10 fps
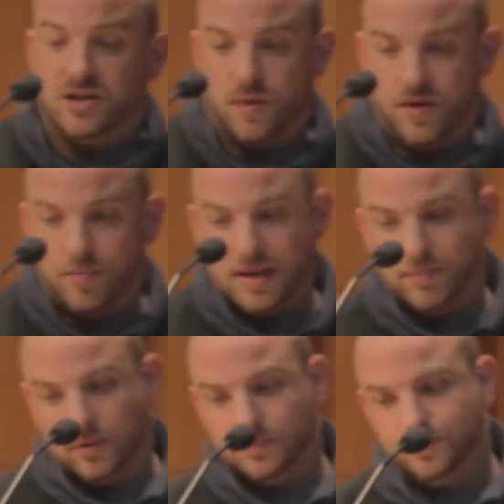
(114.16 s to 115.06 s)
to other
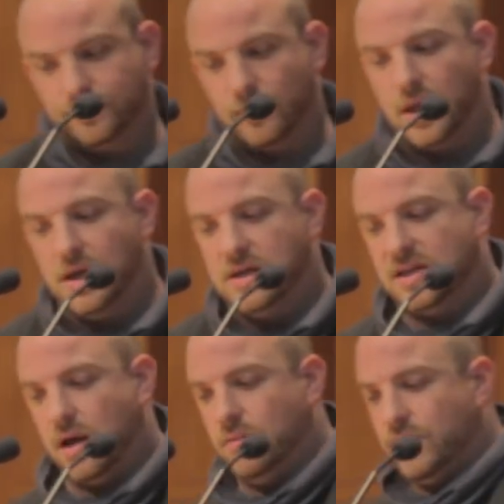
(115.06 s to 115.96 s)
people.
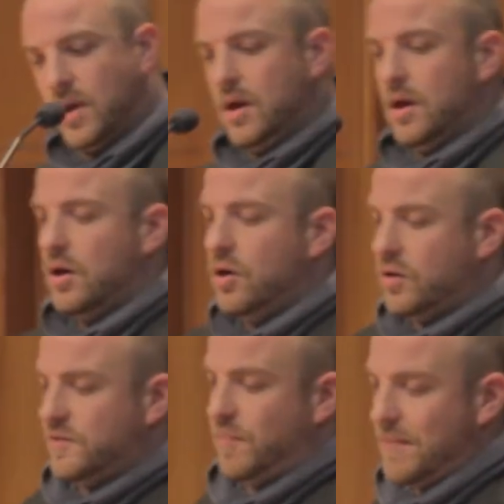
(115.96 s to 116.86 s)
So
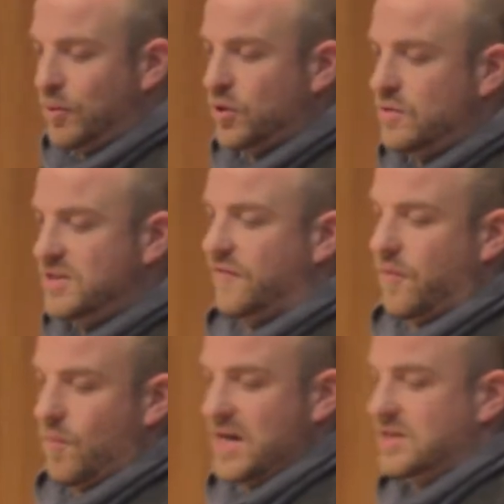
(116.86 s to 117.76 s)
lots of people use
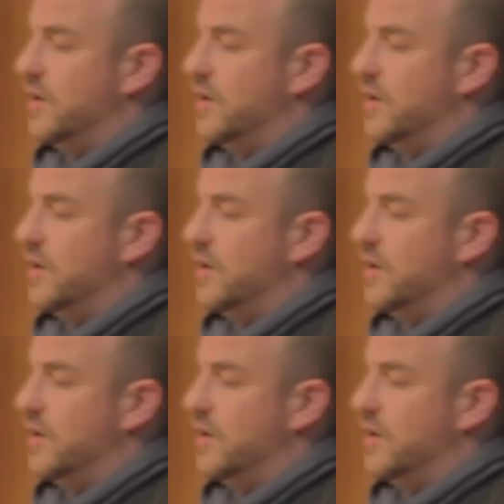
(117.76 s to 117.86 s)
different ways to do